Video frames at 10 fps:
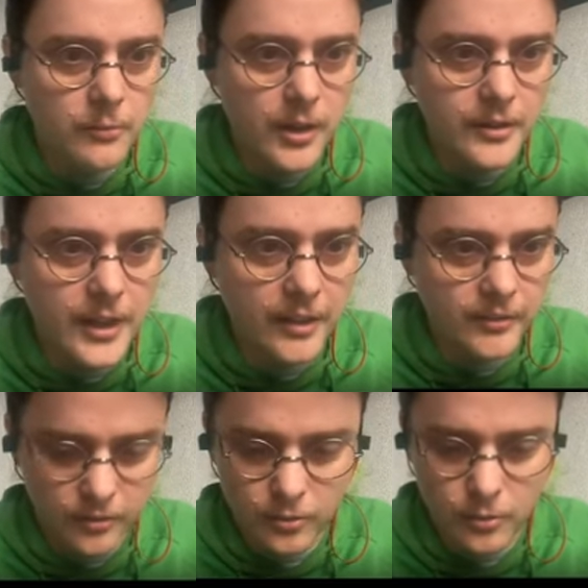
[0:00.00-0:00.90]
and run,
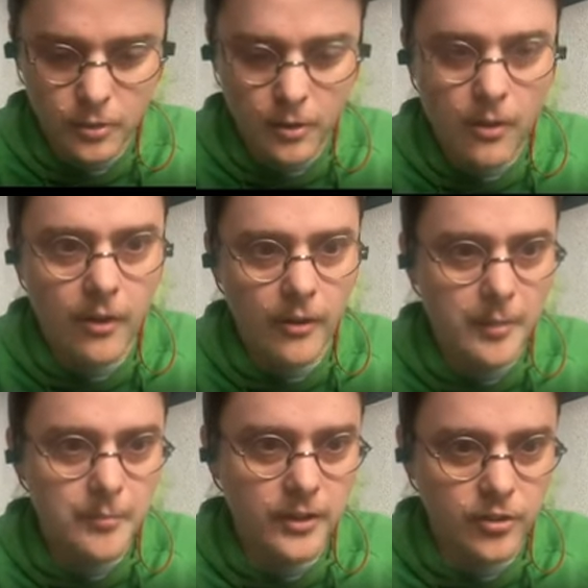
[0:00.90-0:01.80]
yes, sudo
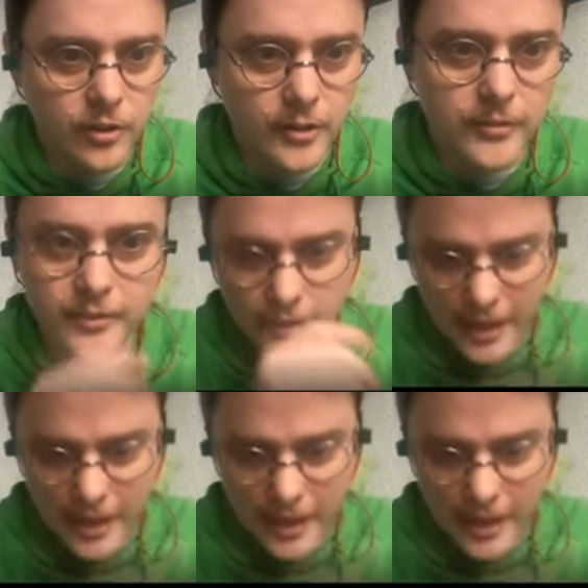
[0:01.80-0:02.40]
rm dash rf